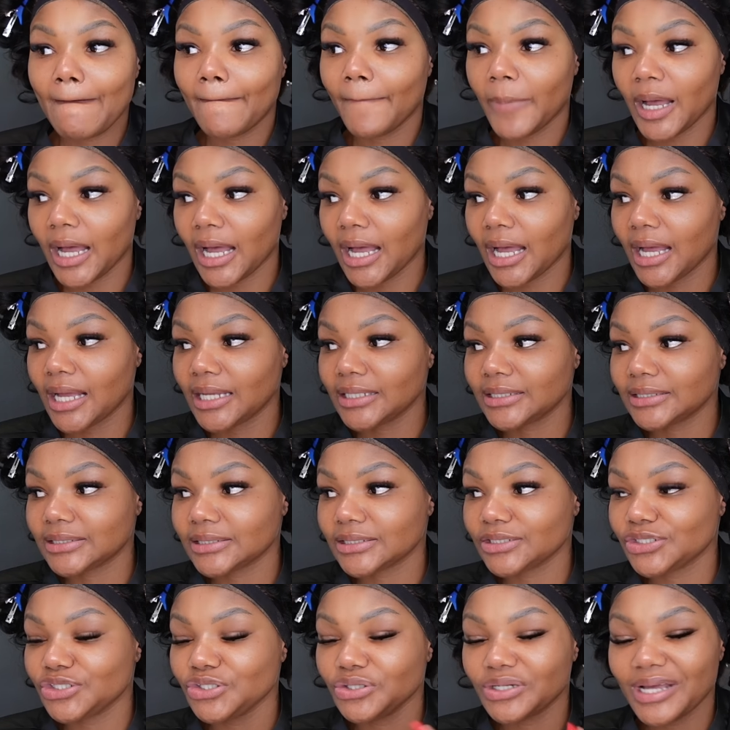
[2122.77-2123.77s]

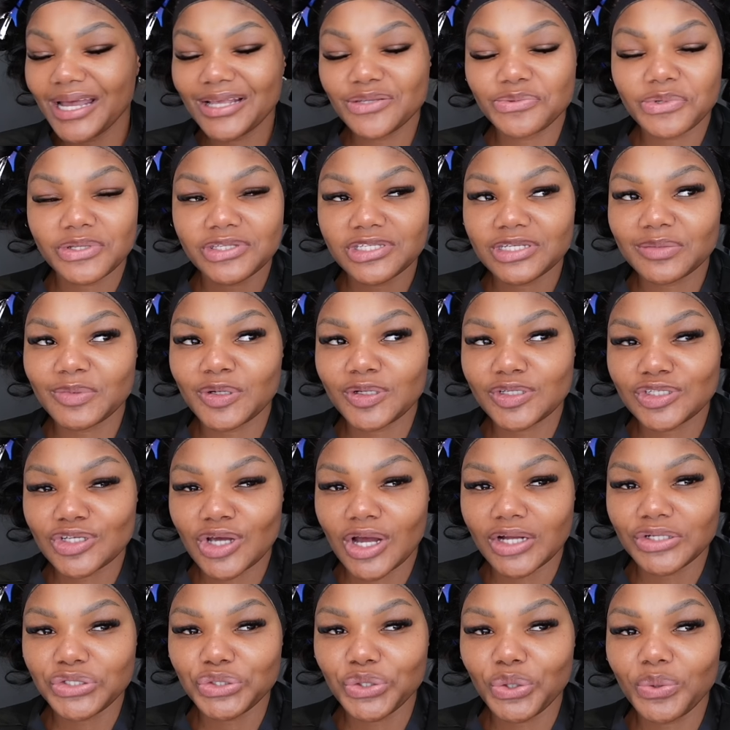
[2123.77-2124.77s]
But do you guys want a
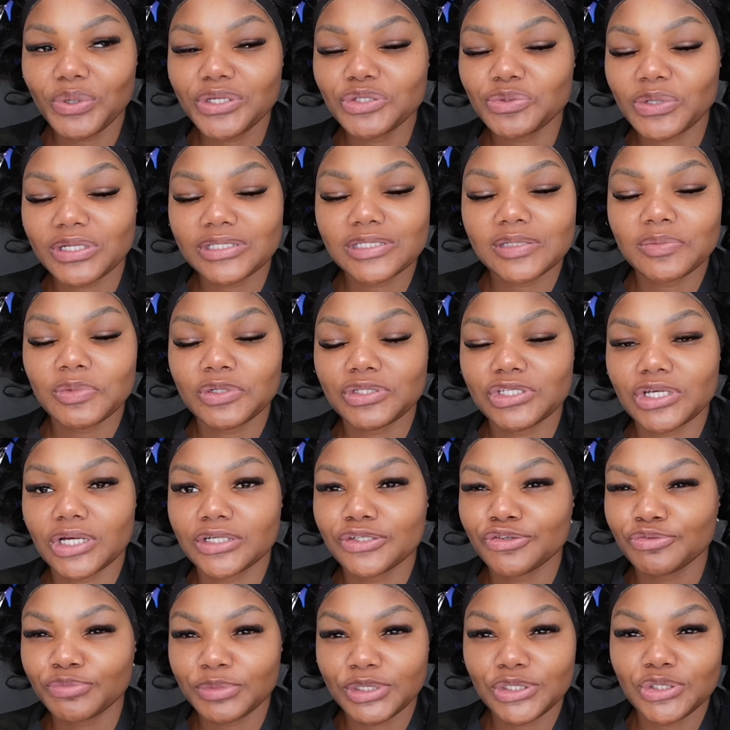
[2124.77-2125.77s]
montage? You always want a
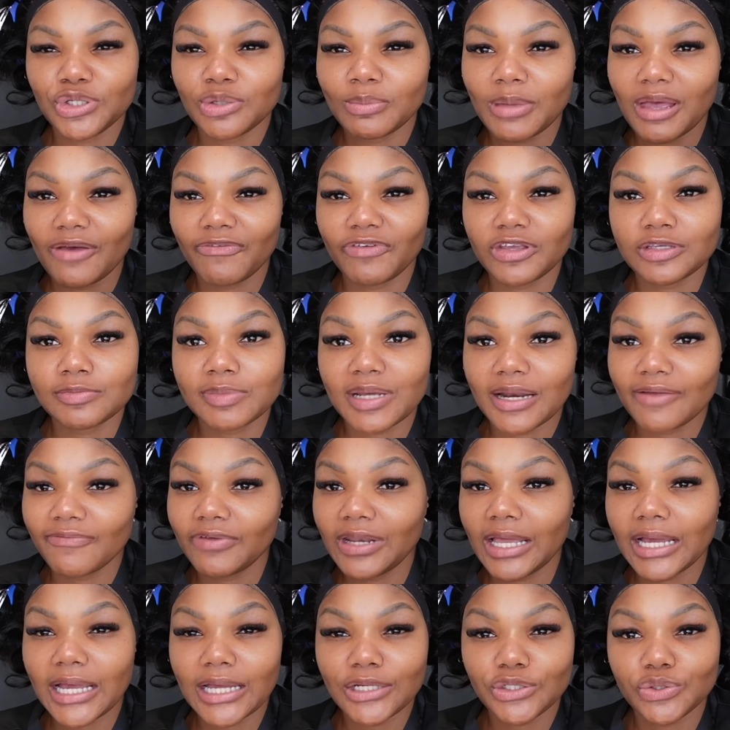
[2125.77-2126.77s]
montage of me doing my face, but I feel
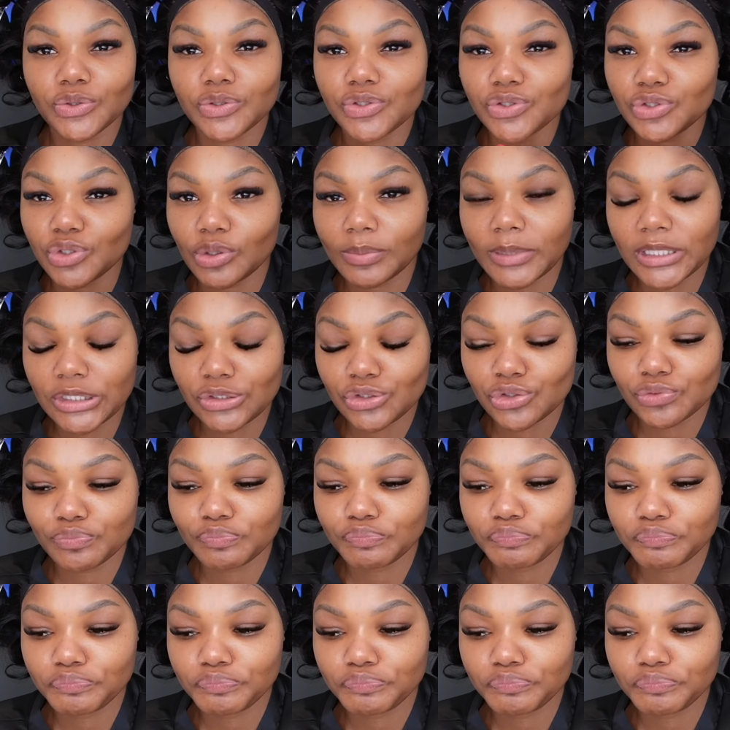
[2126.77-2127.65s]
like I do it so much,